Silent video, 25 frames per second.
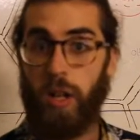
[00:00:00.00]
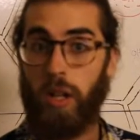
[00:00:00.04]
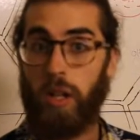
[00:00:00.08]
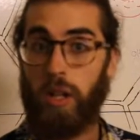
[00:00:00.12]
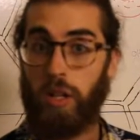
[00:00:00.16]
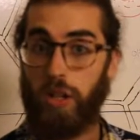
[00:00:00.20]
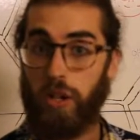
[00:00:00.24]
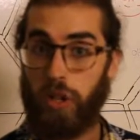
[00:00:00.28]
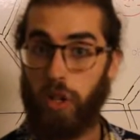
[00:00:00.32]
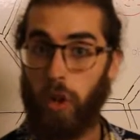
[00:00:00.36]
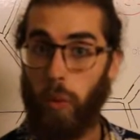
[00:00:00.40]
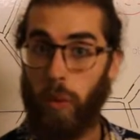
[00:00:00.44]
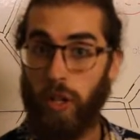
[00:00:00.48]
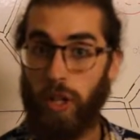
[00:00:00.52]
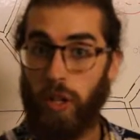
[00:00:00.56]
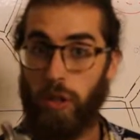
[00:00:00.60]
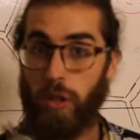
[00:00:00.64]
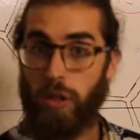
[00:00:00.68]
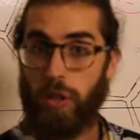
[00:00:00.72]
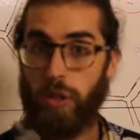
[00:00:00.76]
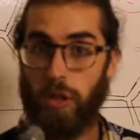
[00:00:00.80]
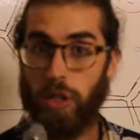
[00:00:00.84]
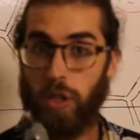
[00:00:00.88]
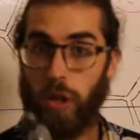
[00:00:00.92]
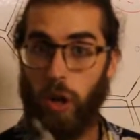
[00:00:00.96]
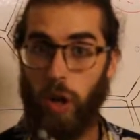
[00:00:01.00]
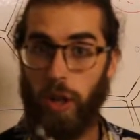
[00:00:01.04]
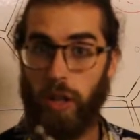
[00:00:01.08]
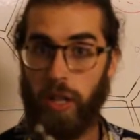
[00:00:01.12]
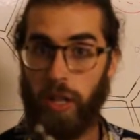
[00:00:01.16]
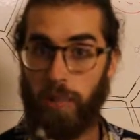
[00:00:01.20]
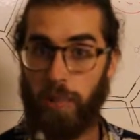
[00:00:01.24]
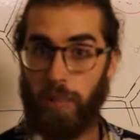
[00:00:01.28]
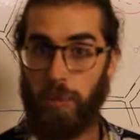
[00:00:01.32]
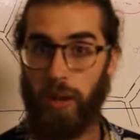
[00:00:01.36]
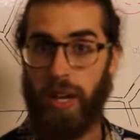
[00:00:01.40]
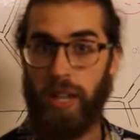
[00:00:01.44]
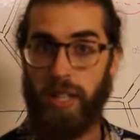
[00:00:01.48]
So when you use a
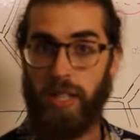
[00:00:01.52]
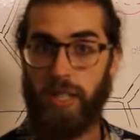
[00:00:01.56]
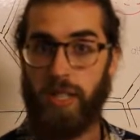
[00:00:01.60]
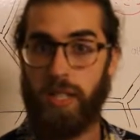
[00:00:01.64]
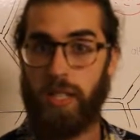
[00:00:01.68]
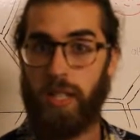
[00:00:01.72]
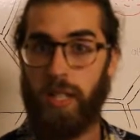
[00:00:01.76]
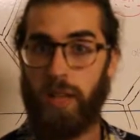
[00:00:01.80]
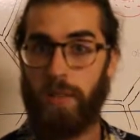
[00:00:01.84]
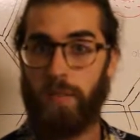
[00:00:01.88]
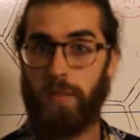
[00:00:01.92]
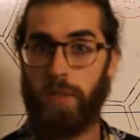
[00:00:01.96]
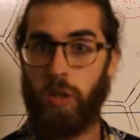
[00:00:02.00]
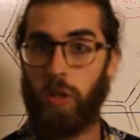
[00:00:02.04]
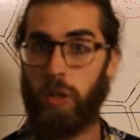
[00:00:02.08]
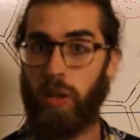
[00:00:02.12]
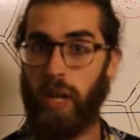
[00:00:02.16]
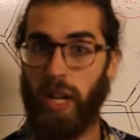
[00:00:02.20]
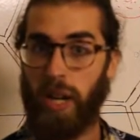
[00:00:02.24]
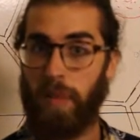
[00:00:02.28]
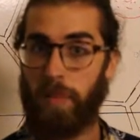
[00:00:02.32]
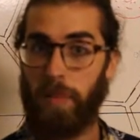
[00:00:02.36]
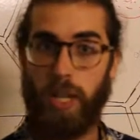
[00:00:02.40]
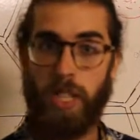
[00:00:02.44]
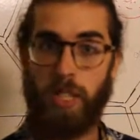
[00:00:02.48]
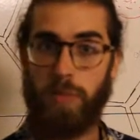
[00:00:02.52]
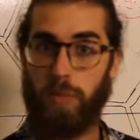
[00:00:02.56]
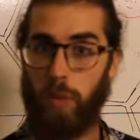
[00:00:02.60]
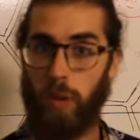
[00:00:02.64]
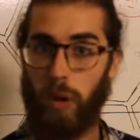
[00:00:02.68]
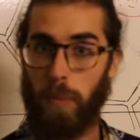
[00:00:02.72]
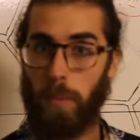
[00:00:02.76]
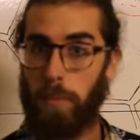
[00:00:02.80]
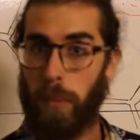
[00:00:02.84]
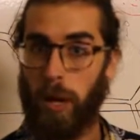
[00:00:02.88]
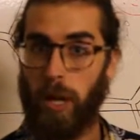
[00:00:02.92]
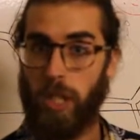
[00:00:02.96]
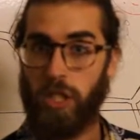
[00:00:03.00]
garlic press, you get a much more
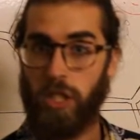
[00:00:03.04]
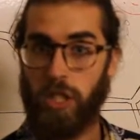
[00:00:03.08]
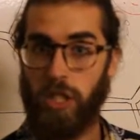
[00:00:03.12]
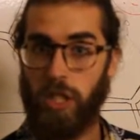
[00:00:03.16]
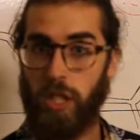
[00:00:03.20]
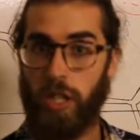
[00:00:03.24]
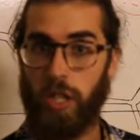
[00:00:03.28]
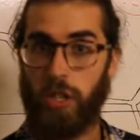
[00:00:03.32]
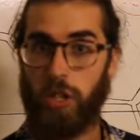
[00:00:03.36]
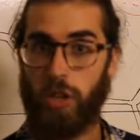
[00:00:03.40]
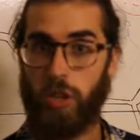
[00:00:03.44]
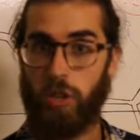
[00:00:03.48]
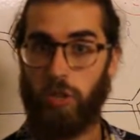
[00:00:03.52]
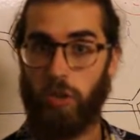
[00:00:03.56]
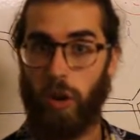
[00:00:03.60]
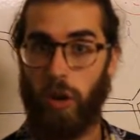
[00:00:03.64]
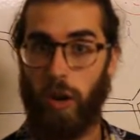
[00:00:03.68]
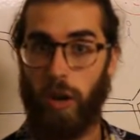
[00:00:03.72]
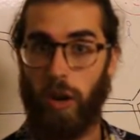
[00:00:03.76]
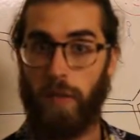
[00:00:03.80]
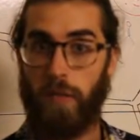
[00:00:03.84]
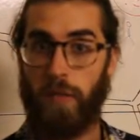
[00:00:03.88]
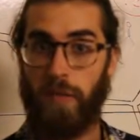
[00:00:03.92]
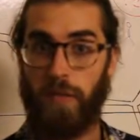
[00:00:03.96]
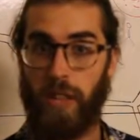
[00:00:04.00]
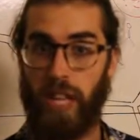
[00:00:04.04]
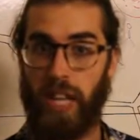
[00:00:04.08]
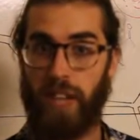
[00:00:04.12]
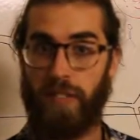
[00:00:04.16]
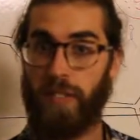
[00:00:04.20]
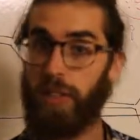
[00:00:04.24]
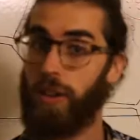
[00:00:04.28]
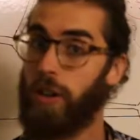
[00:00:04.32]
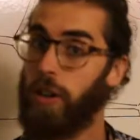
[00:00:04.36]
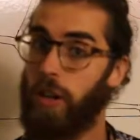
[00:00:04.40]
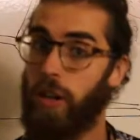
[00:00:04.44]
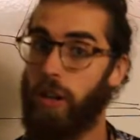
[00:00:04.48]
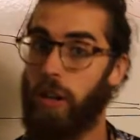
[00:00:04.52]
pungent and strong
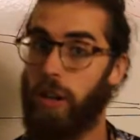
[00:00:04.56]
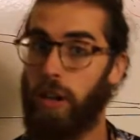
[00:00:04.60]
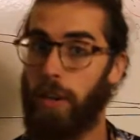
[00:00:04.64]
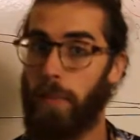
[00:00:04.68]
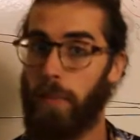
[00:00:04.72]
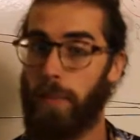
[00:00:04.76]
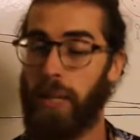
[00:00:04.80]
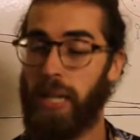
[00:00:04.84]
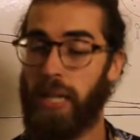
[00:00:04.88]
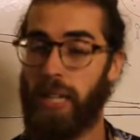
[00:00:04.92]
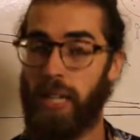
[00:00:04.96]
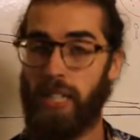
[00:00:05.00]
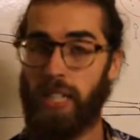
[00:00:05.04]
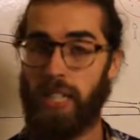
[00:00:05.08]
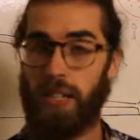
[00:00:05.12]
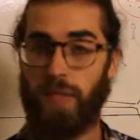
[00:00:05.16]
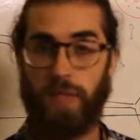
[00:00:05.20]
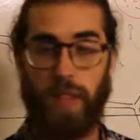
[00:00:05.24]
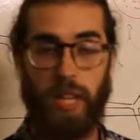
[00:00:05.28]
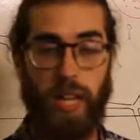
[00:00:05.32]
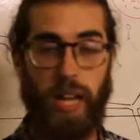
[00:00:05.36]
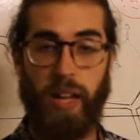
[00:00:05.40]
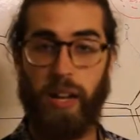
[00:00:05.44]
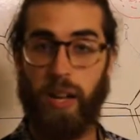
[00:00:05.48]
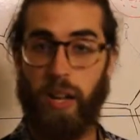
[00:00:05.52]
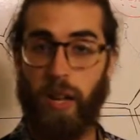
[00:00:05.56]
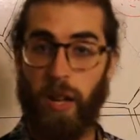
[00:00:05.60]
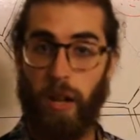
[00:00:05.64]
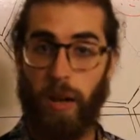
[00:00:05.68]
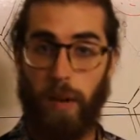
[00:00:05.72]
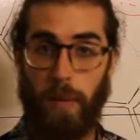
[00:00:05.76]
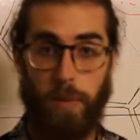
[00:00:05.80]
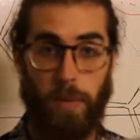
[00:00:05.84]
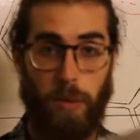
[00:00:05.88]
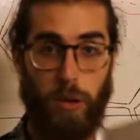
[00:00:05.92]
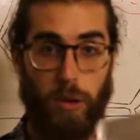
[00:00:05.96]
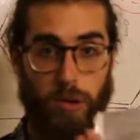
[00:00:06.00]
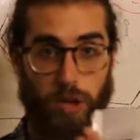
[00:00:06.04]
flavor. Because of that,
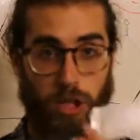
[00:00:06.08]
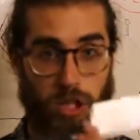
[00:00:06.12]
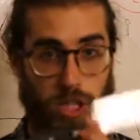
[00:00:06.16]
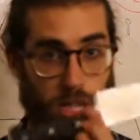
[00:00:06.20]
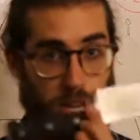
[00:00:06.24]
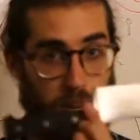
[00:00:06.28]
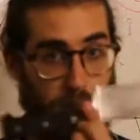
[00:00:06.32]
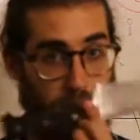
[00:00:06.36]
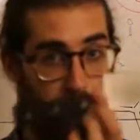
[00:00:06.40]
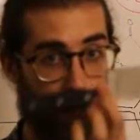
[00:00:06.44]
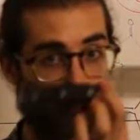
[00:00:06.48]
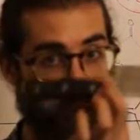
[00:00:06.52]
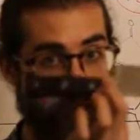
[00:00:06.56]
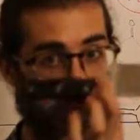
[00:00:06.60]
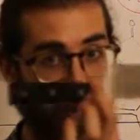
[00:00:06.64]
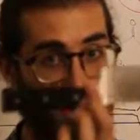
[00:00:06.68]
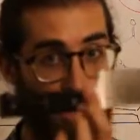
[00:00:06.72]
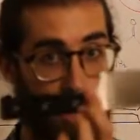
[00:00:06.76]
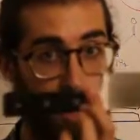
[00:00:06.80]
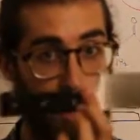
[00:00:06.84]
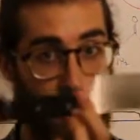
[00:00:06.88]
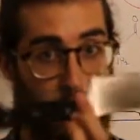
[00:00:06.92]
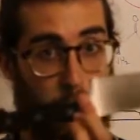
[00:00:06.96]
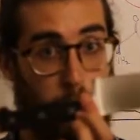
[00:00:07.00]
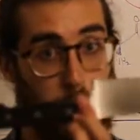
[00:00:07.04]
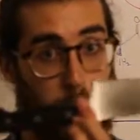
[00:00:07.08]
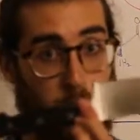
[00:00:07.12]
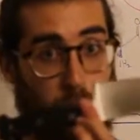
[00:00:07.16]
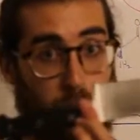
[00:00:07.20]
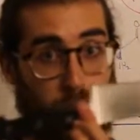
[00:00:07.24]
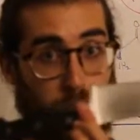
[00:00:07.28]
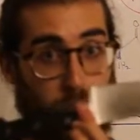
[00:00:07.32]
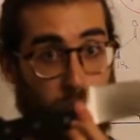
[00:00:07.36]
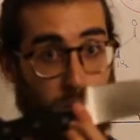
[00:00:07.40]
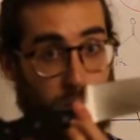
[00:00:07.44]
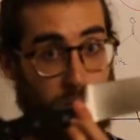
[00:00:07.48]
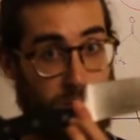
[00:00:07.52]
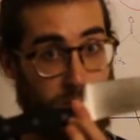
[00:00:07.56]
most chefs
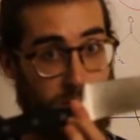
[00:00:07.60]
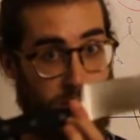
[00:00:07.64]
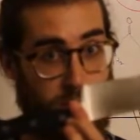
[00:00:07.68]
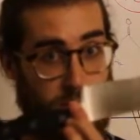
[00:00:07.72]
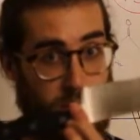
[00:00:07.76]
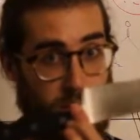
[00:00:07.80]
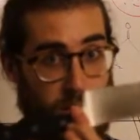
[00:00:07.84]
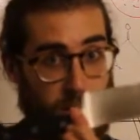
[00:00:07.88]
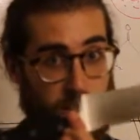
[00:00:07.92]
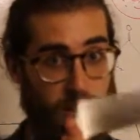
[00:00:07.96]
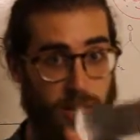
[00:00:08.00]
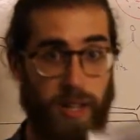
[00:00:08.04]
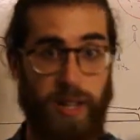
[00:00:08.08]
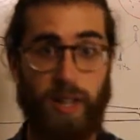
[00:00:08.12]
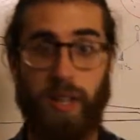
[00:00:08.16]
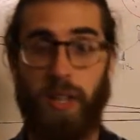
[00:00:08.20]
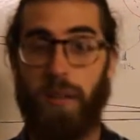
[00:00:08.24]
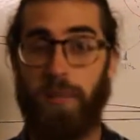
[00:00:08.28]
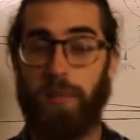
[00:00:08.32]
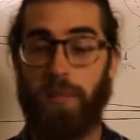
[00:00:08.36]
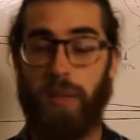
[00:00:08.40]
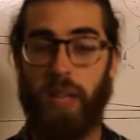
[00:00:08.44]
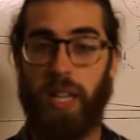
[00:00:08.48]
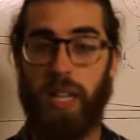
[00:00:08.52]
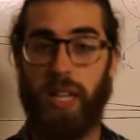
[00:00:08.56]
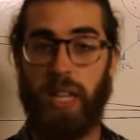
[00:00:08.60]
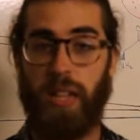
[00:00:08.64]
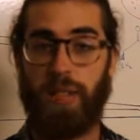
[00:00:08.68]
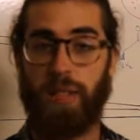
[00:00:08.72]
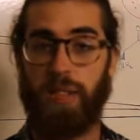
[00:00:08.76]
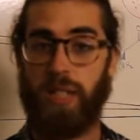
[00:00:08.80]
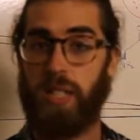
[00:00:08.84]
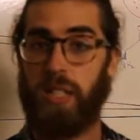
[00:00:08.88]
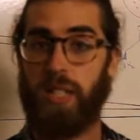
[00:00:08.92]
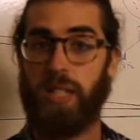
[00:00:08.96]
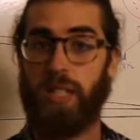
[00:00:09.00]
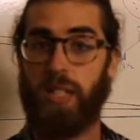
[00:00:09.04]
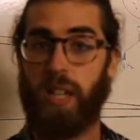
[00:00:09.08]
prefer this guy. It gives
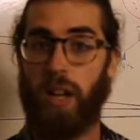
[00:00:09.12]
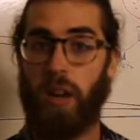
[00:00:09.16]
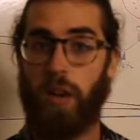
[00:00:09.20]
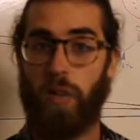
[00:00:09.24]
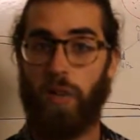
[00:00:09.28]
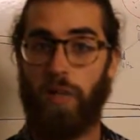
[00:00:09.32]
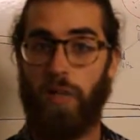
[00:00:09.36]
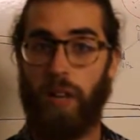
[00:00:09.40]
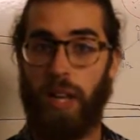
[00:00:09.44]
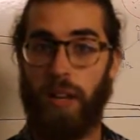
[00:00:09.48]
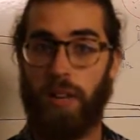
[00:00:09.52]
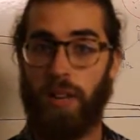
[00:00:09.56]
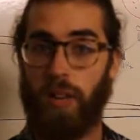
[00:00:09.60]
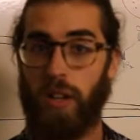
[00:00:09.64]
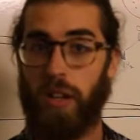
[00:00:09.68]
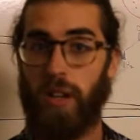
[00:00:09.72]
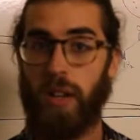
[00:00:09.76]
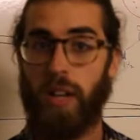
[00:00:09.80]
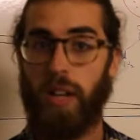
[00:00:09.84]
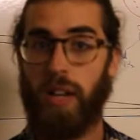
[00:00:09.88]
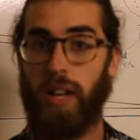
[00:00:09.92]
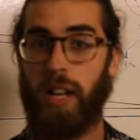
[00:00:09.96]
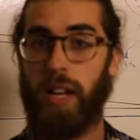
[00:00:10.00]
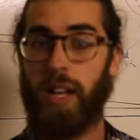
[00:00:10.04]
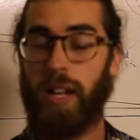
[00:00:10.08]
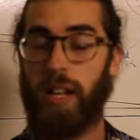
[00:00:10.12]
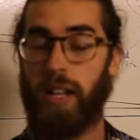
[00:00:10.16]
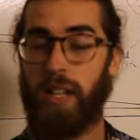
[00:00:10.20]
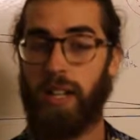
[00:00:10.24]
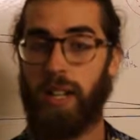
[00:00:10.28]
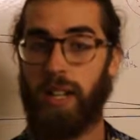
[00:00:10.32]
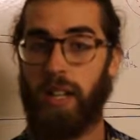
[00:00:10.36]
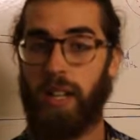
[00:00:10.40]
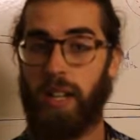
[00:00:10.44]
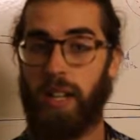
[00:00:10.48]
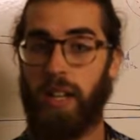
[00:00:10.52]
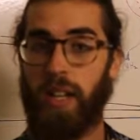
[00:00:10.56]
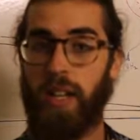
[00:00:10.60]
it a subtle flavor and
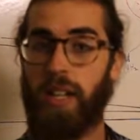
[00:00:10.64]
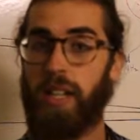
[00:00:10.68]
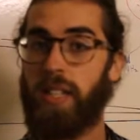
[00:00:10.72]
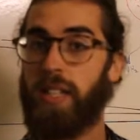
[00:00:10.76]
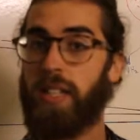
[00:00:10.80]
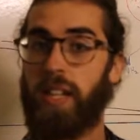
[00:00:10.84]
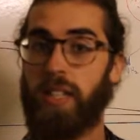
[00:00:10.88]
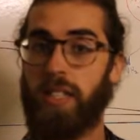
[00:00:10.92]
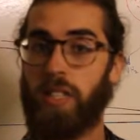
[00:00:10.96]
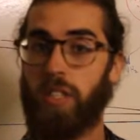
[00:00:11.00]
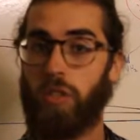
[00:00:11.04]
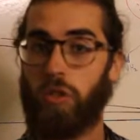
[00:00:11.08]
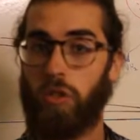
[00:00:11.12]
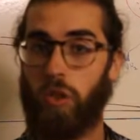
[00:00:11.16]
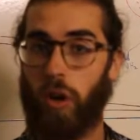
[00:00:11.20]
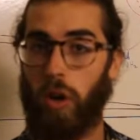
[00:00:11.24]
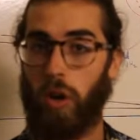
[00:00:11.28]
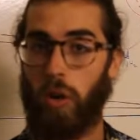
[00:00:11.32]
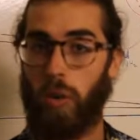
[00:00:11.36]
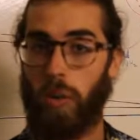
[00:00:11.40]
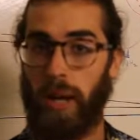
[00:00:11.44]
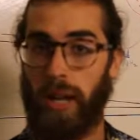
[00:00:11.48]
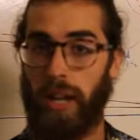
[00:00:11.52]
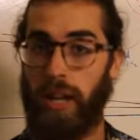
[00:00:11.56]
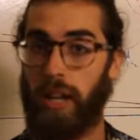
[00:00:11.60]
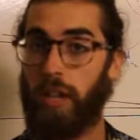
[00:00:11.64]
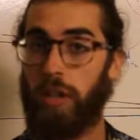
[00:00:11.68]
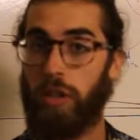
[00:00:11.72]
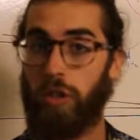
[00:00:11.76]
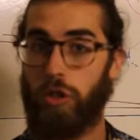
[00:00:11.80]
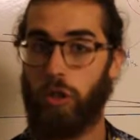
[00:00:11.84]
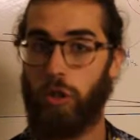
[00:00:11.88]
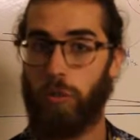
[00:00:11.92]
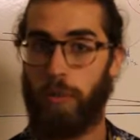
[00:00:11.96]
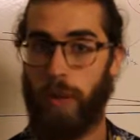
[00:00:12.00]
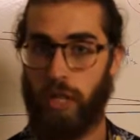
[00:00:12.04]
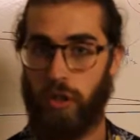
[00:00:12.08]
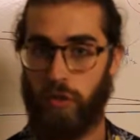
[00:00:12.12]
it doesn't draw away
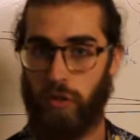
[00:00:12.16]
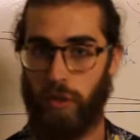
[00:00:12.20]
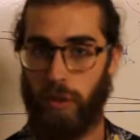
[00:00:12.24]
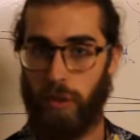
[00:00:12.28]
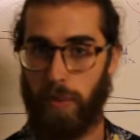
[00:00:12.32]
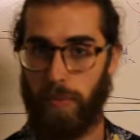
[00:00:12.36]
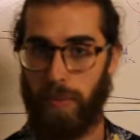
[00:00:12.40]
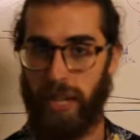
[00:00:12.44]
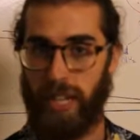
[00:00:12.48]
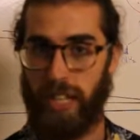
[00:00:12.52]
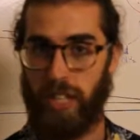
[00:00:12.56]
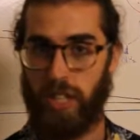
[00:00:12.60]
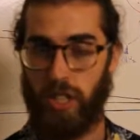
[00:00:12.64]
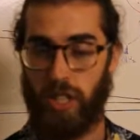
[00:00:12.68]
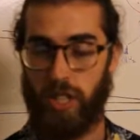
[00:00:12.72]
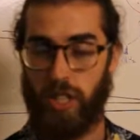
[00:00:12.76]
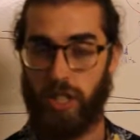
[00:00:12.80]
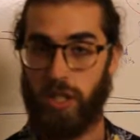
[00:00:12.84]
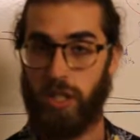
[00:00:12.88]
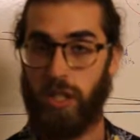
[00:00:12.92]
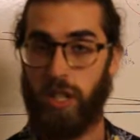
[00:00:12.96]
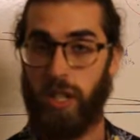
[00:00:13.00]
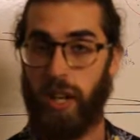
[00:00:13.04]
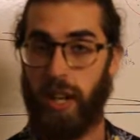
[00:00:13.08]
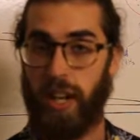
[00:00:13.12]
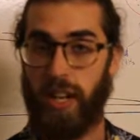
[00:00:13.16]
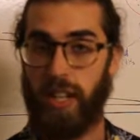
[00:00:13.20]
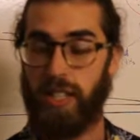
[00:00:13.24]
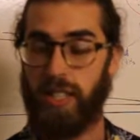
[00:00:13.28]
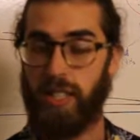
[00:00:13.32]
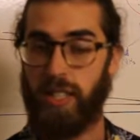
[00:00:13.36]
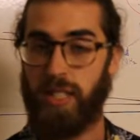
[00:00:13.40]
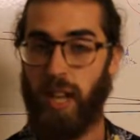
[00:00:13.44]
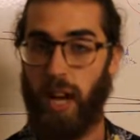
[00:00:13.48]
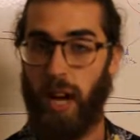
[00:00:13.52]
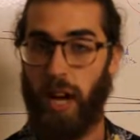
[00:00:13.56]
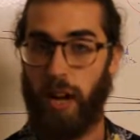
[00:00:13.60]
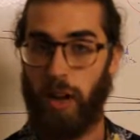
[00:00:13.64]
too much from the main dish, and it's
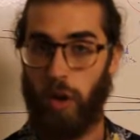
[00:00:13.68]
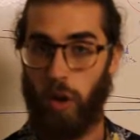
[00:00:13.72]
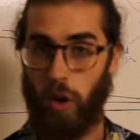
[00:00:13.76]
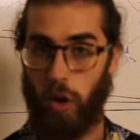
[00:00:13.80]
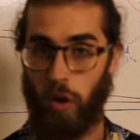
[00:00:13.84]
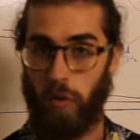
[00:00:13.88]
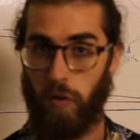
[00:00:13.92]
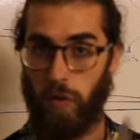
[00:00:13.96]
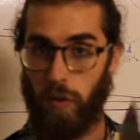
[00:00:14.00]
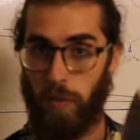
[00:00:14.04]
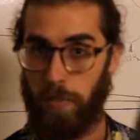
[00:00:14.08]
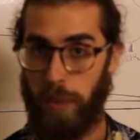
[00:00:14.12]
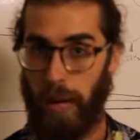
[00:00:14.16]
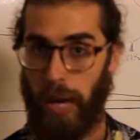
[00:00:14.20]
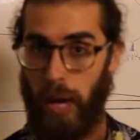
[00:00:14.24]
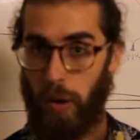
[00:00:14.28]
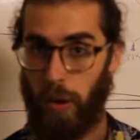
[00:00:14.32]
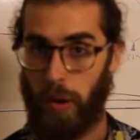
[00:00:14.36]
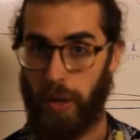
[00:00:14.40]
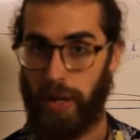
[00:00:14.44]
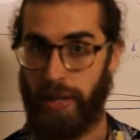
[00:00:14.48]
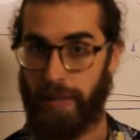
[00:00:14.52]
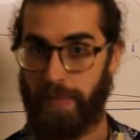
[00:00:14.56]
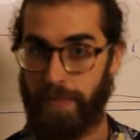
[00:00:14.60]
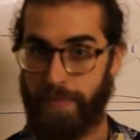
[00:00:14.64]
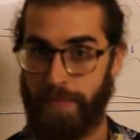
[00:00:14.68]
not overpowering.